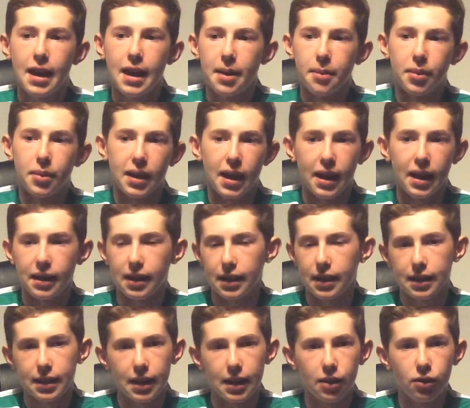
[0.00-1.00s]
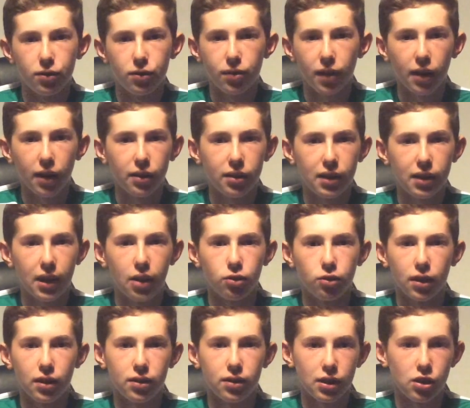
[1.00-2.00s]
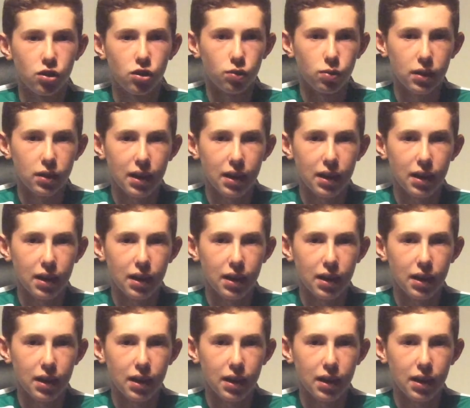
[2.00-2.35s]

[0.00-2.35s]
But yeah, it was very slow transitions.